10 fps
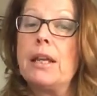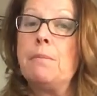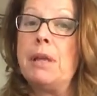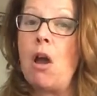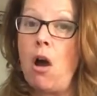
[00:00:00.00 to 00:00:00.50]

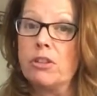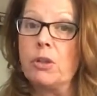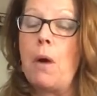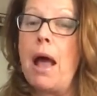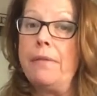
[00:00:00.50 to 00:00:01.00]
be also
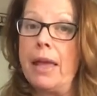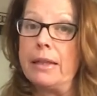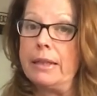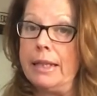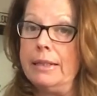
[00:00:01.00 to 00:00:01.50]
on that
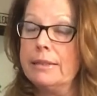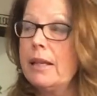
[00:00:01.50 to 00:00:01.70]
lease.